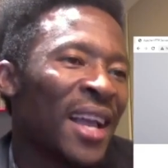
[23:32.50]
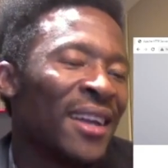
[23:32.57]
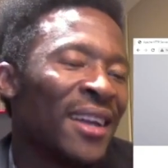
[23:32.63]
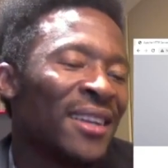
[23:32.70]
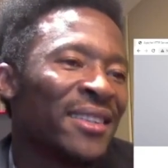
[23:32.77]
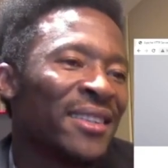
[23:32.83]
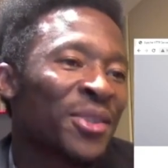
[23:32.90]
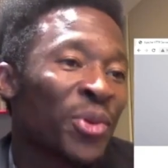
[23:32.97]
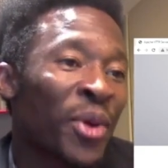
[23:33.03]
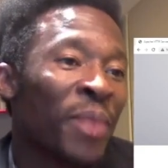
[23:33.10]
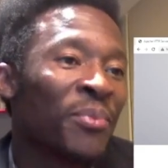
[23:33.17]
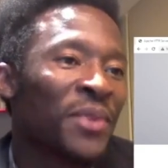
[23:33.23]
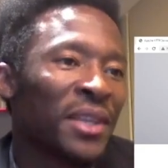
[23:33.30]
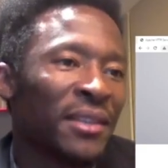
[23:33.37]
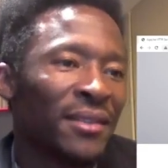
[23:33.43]

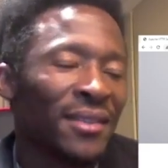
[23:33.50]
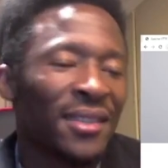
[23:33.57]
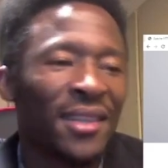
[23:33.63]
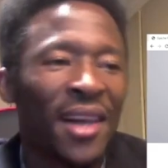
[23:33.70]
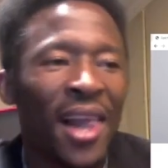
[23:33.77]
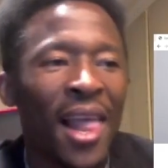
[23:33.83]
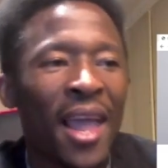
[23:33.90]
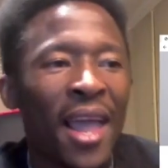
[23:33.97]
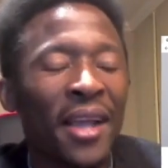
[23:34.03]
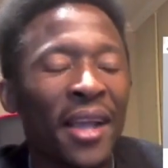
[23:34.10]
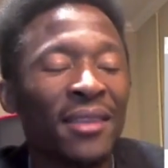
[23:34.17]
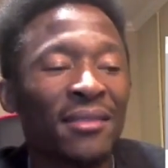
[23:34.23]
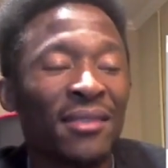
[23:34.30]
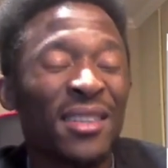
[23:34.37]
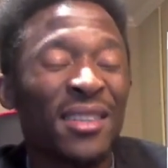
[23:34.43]
script.
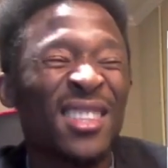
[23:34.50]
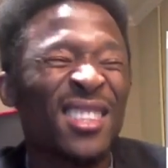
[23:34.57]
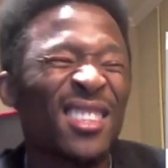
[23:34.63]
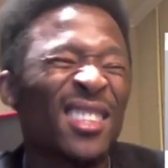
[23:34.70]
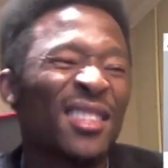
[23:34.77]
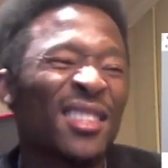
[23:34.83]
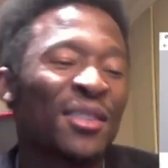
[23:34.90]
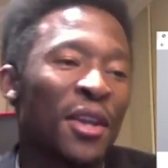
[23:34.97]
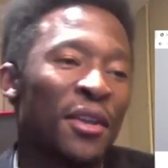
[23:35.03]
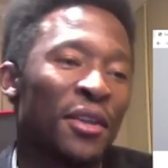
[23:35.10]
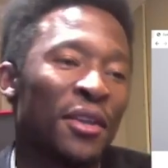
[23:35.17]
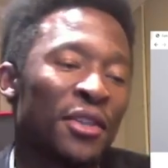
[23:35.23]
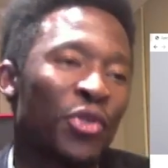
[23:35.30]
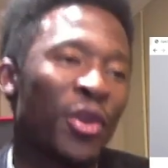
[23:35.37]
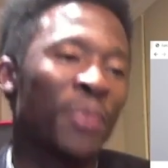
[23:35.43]
It's a
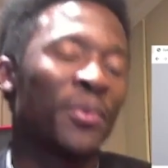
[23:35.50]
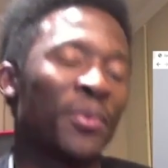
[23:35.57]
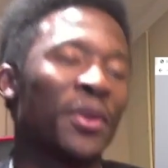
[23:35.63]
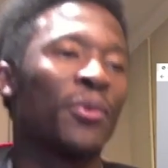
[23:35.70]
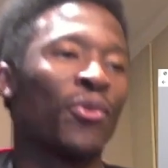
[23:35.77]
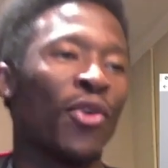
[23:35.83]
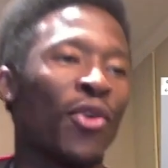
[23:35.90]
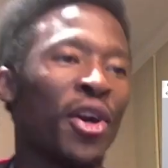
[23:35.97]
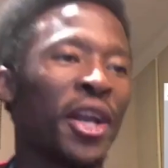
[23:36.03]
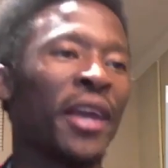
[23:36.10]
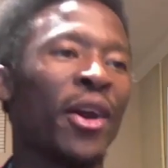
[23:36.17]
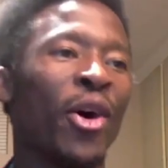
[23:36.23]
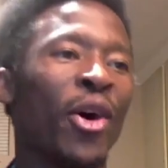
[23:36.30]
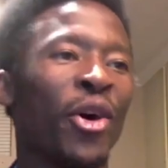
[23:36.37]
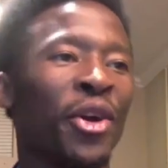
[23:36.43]
script, running it
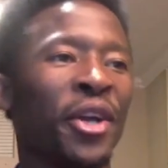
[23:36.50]
on